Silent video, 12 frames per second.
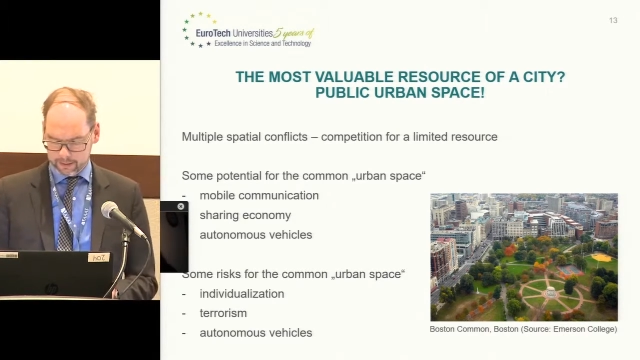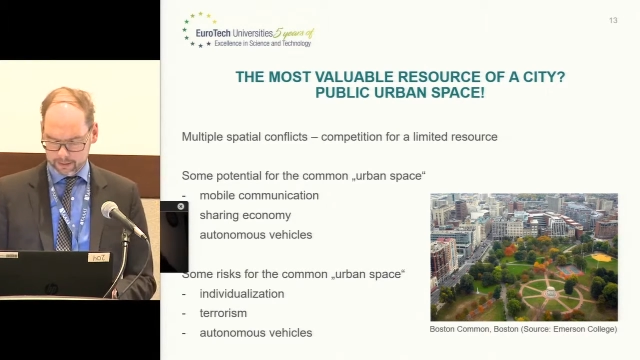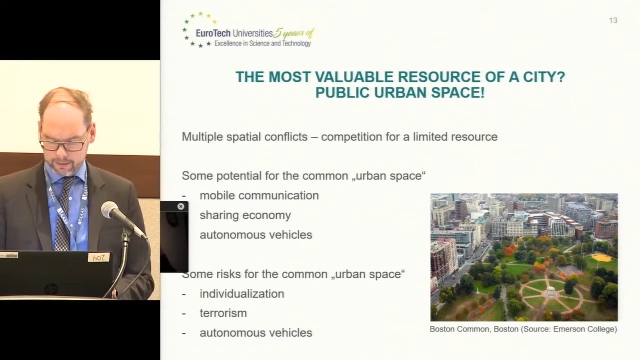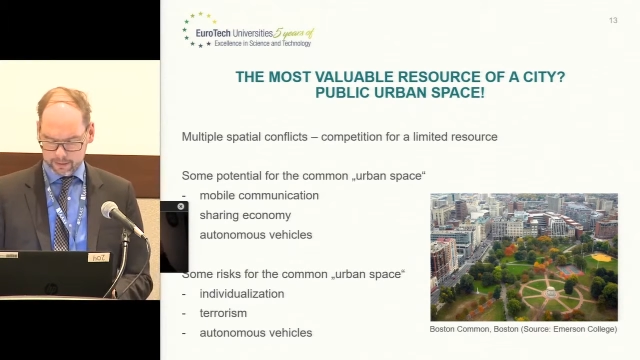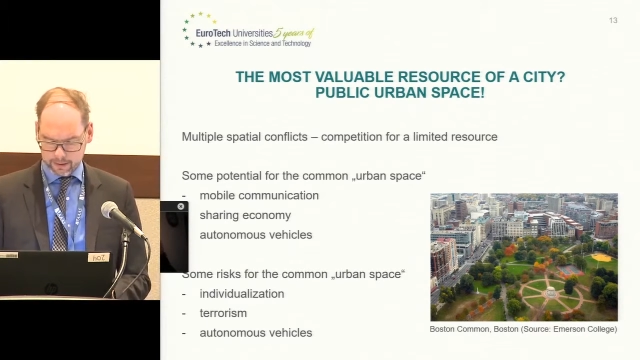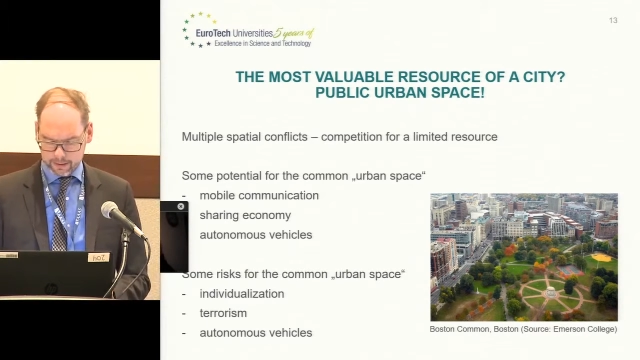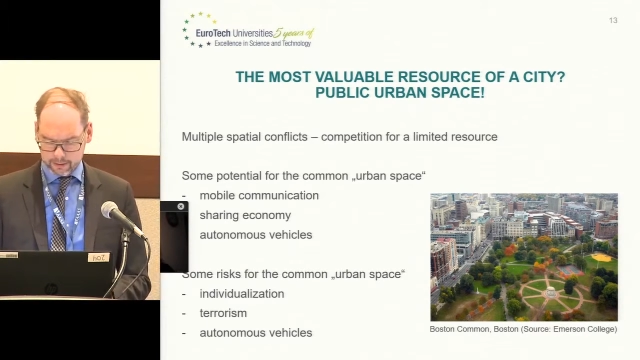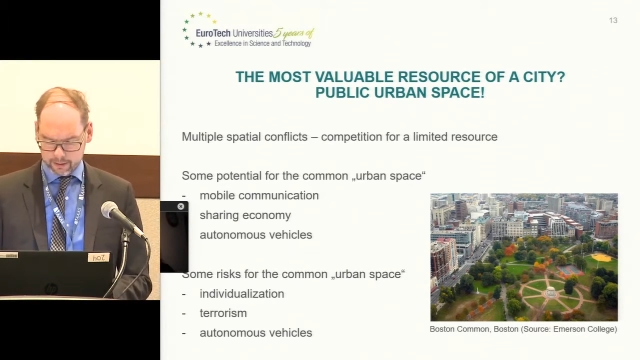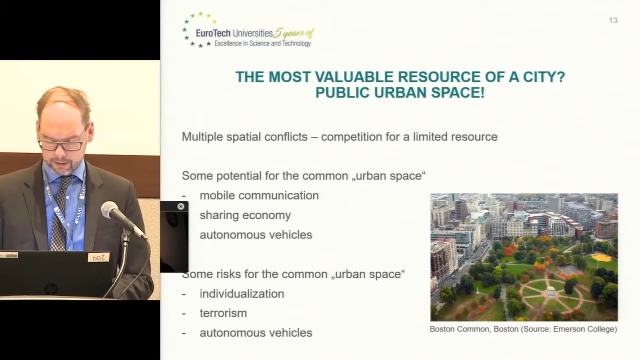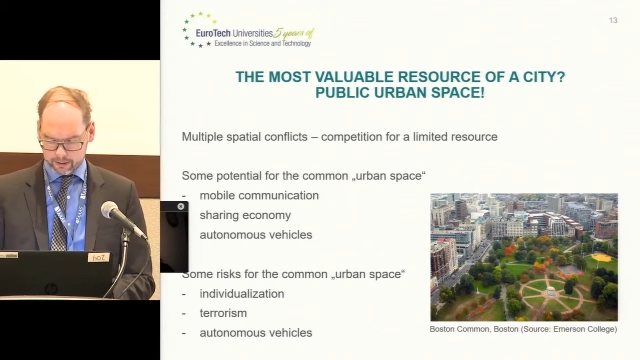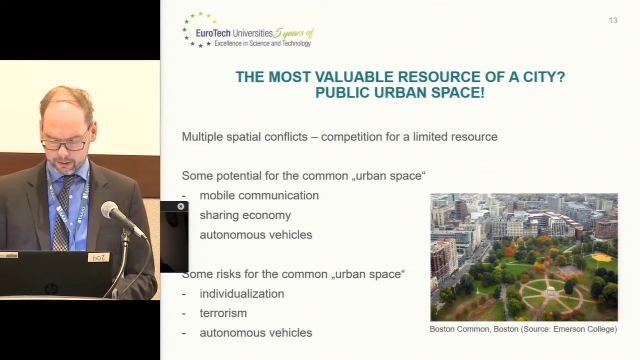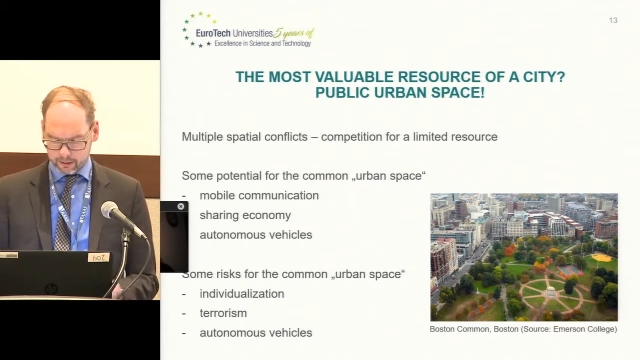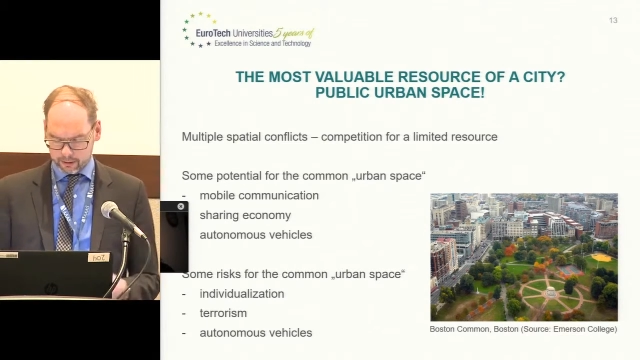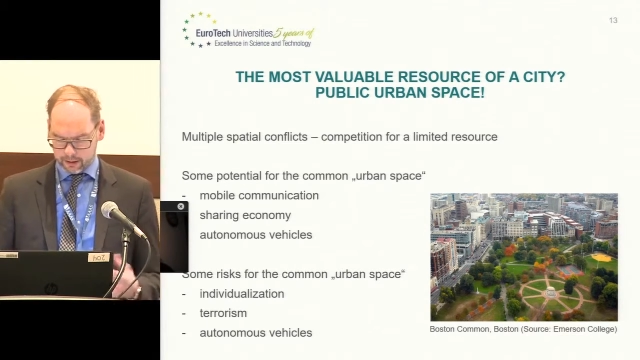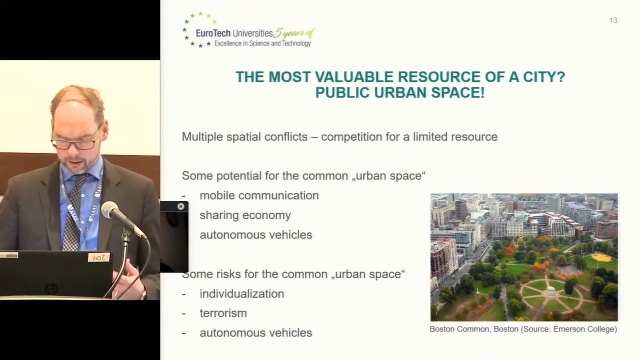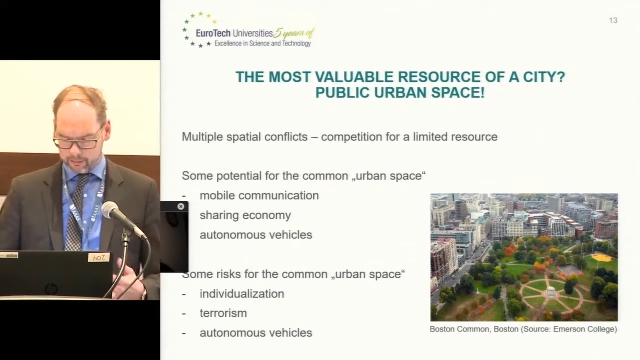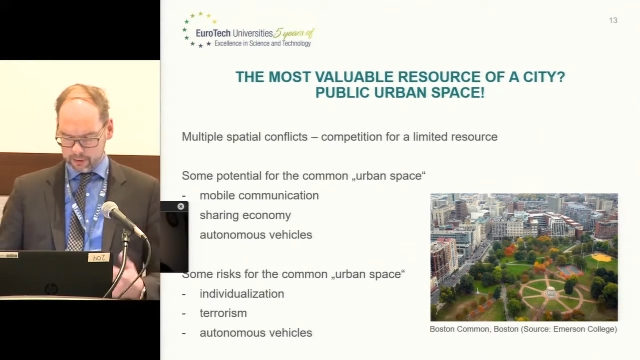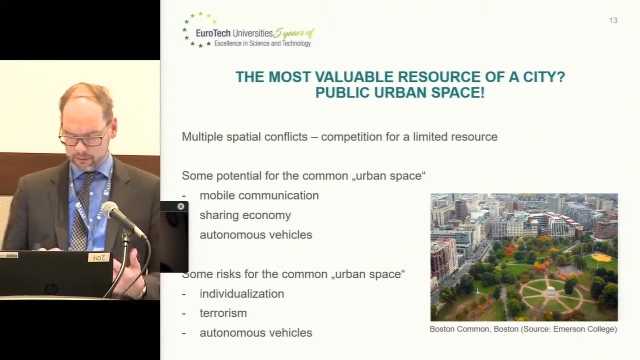then can
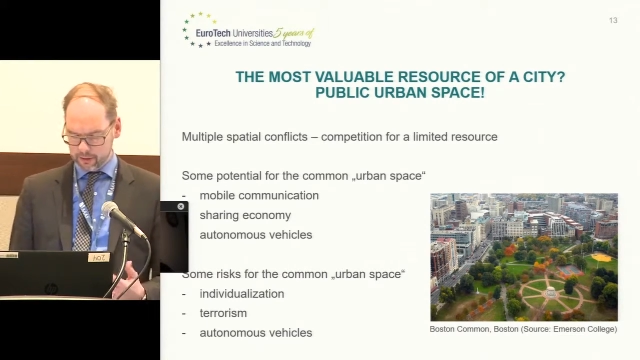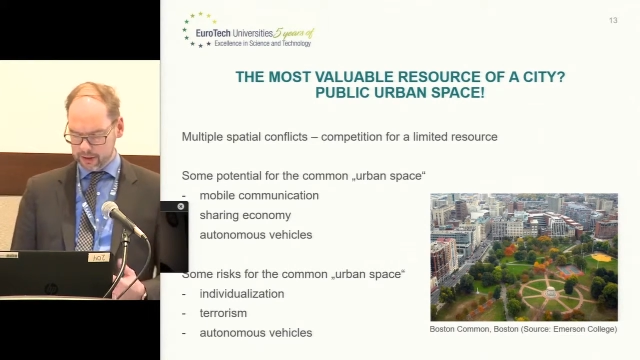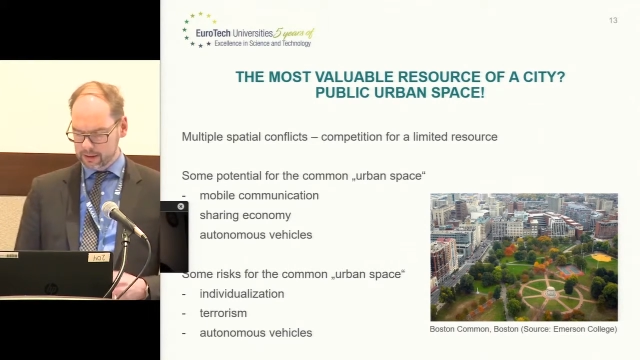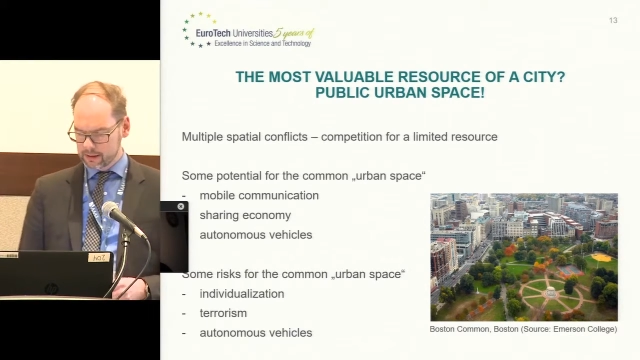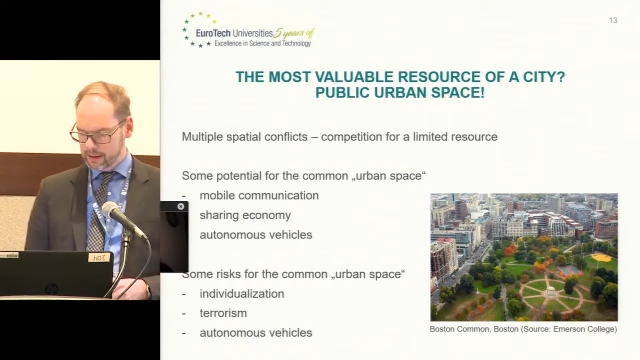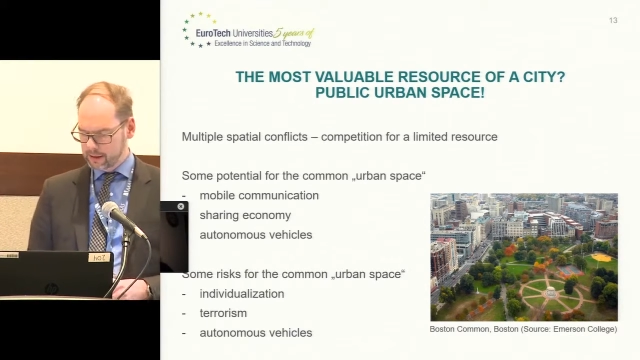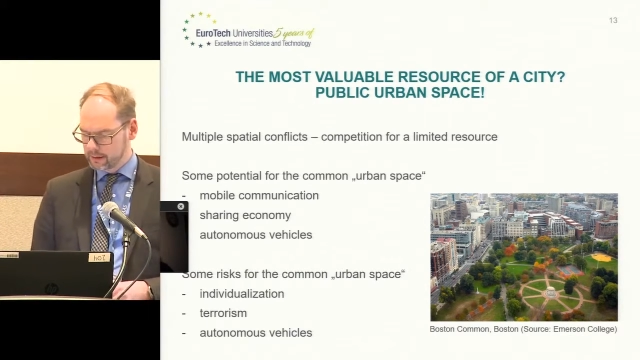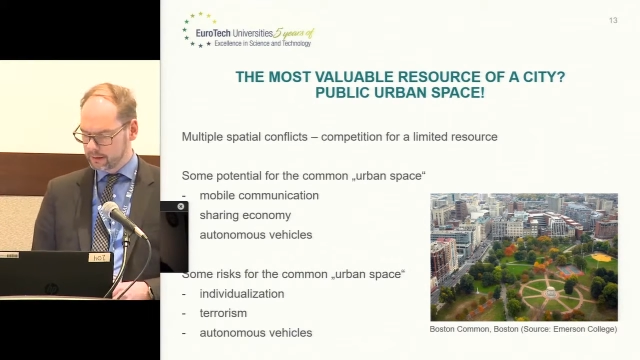be translated